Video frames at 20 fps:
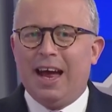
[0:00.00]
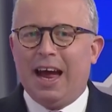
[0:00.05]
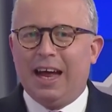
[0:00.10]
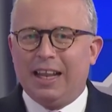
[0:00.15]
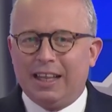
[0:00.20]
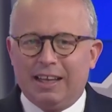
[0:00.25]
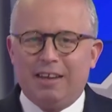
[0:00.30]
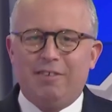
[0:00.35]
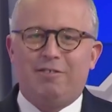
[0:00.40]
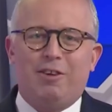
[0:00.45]

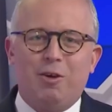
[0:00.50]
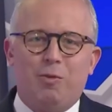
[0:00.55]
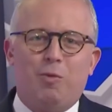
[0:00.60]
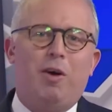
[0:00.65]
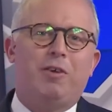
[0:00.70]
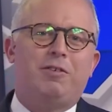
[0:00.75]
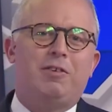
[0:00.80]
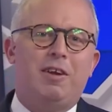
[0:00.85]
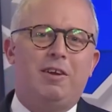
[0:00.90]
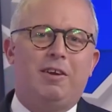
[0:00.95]
at least it
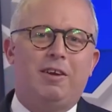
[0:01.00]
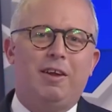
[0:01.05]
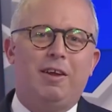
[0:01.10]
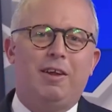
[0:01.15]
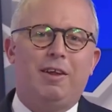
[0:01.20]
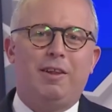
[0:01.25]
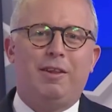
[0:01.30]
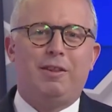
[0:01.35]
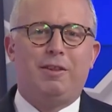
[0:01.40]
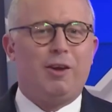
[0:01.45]
wasn't
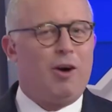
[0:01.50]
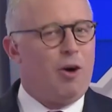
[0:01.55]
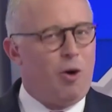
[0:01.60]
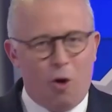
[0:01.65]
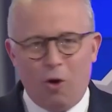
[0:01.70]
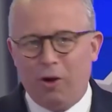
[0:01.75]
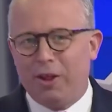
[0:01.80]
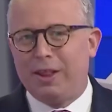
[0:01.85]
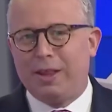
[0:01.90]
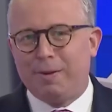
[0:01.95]
the
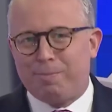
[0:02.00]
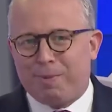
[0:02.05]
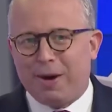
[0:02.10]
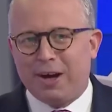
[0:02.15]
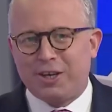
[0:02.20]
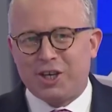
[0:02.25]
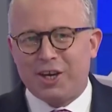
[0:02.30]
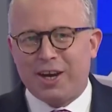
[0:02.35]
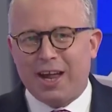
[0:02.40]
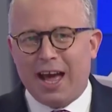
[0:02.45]
hole in the
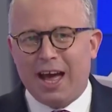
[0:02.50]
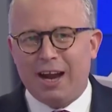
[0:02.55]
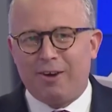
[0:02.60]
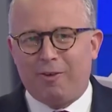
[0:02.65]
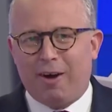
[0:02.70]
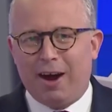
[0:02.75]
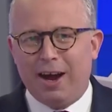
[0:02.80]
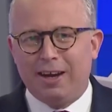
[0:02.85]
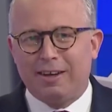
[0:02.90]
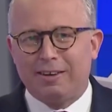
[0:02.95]
budget ad,
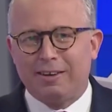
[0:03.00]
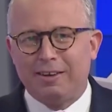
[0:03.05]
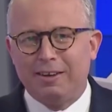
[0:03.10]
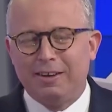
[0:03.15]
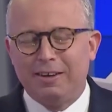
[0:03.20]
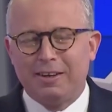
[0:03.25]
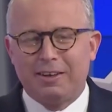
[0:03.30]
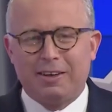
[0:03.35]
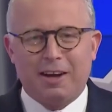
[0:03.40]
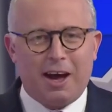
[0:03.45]

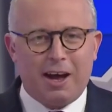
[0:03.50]
right?